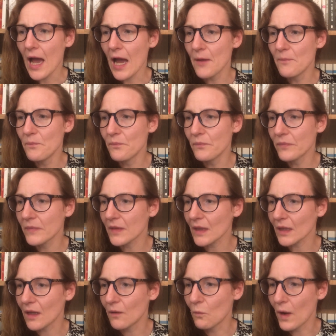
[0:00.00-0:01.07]
Um,
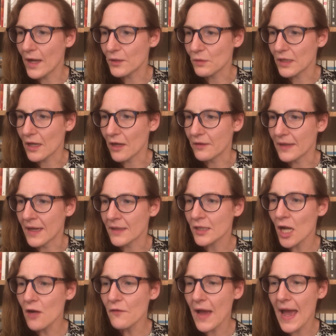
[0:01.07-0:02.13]
where do we go next?
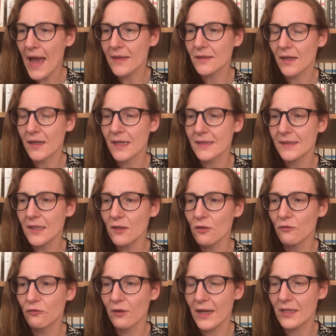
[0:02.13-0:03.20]
Overhead hung a
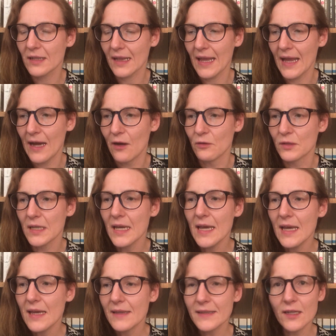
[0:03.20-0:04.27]
single frayed cloud.
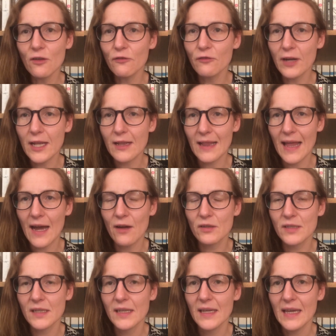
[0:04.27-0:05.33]
Single frayed
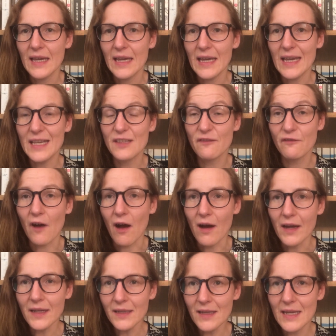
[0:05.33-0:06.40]
cloud is
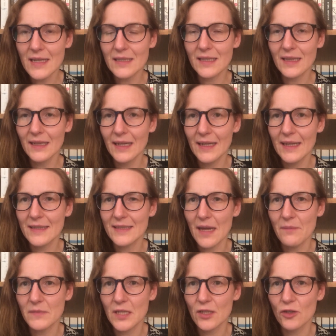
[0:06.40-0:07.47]
fine. It's clearly
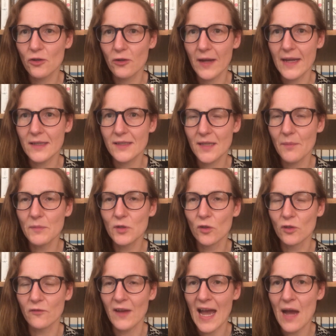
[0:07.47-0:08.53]
attempting to create some
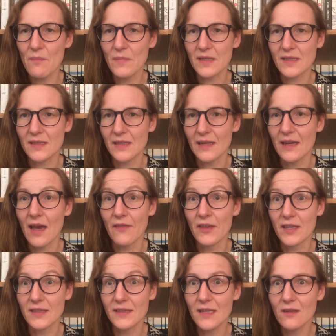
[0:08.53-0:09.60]
sort of atmosphere,
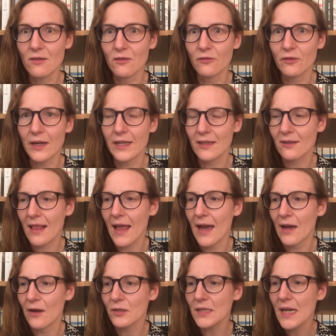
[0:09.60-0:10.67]
the single frayed
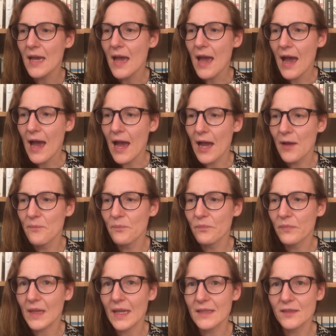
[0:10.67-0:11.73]
cloud.
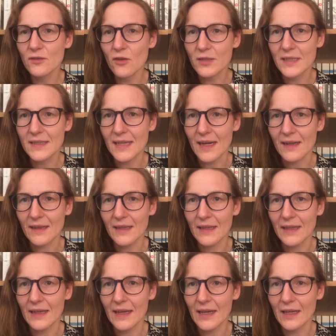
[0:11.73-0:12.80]
Um, it's not
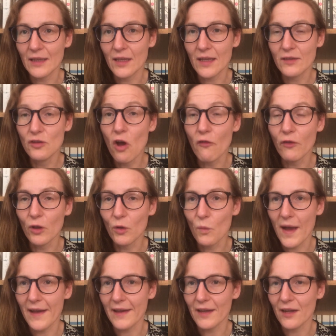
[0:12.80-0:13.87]
exactly a novel
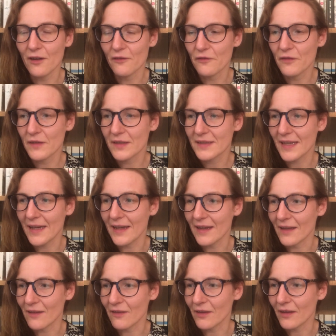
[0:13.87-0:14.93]
way of saying
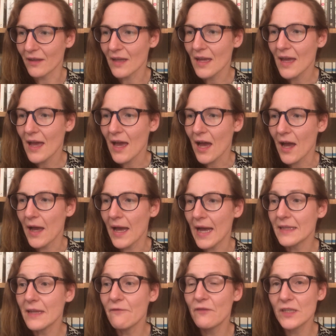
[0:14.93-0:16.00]
anything. Uh,
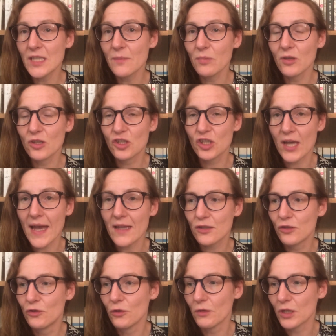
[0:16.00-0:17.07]
an invisible
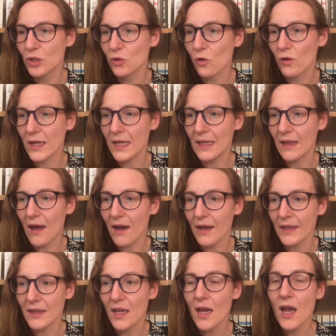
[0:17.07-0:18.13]
jet drew a chalky
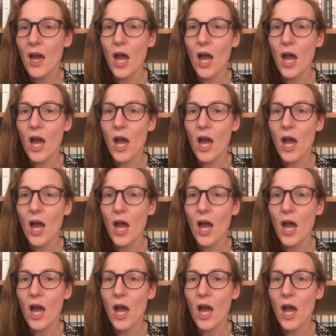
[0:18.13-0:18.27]
line.